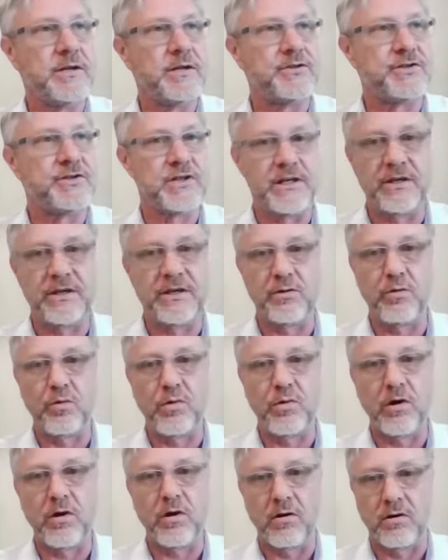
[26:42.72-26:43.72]
and see the
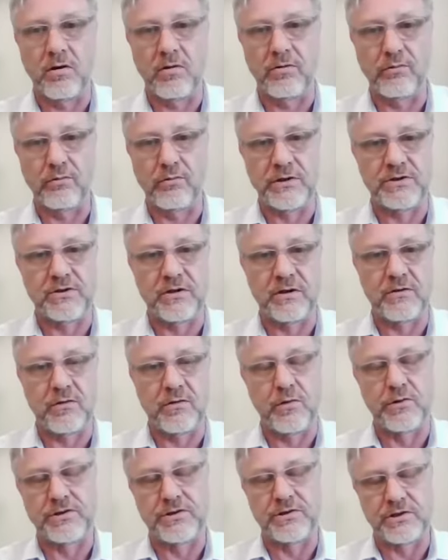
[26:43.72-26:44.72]
world? Which of
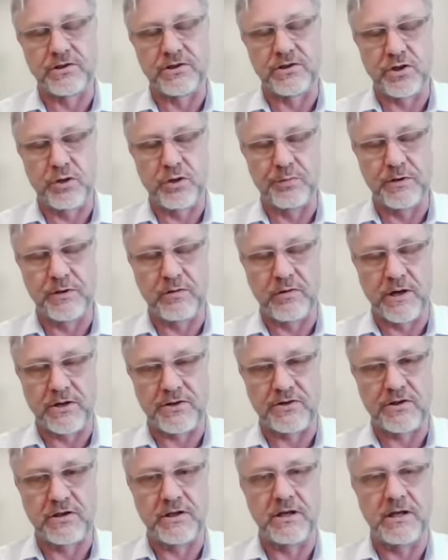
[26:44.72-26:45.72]
course is a stupid
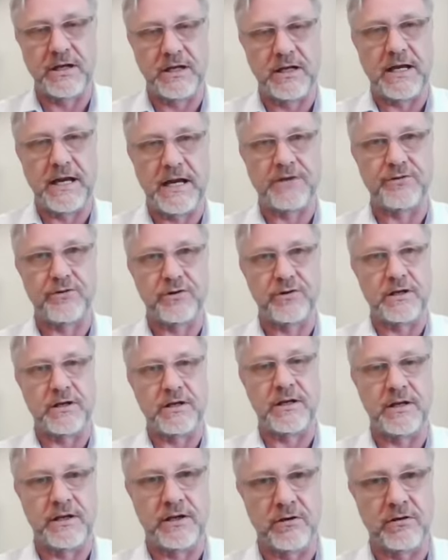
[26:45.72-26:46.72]
question. And he answered it,
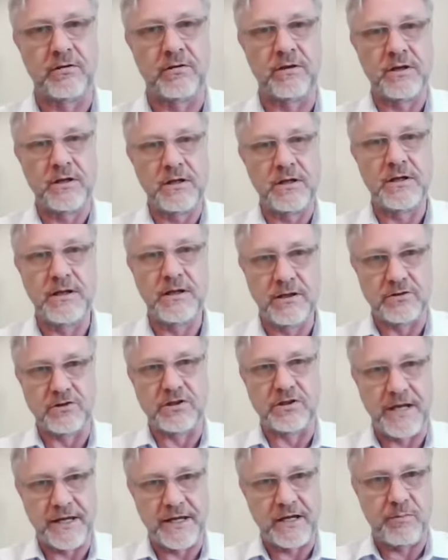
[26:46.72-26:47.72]
and he'll
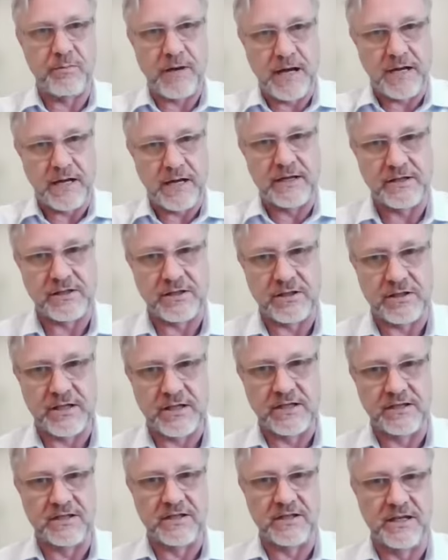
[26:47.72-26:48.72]
tell you about his
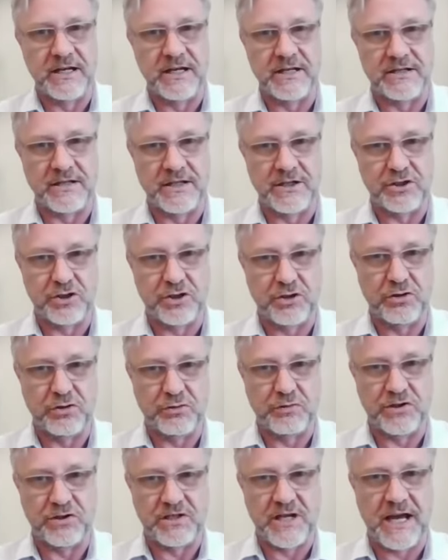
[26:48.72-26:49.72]

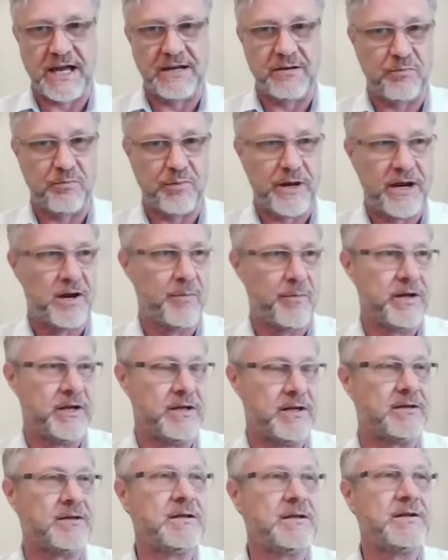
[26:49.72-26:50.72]
issues with sight impairment
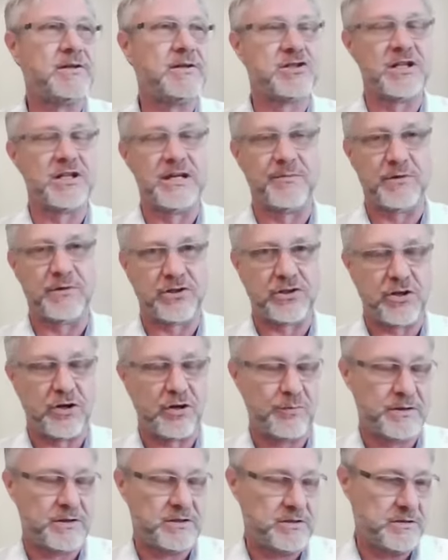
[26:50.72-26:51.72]
and sleep
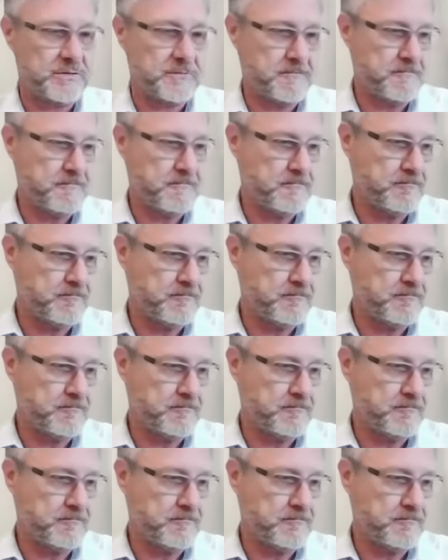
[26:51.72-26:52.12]
disturbance.